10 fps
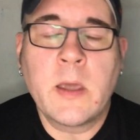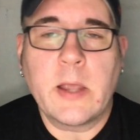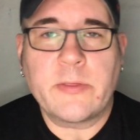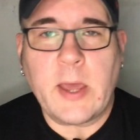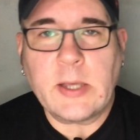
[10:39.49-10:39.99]

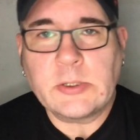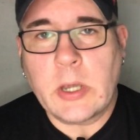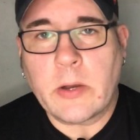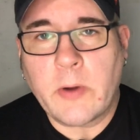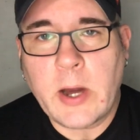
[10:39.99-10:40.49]
It's actually
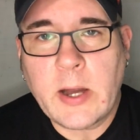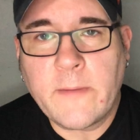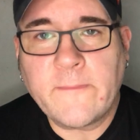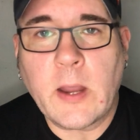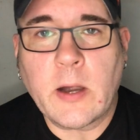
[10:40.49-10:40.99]
a
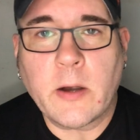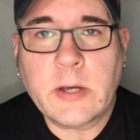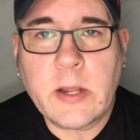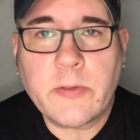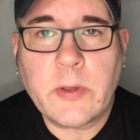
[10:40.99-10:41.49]
creative and
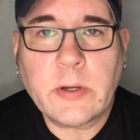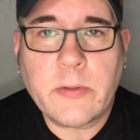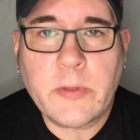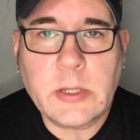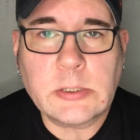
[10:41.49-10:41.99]
artistic
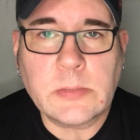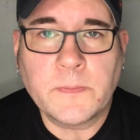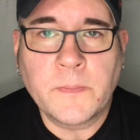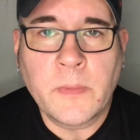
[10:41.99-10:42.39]
decision.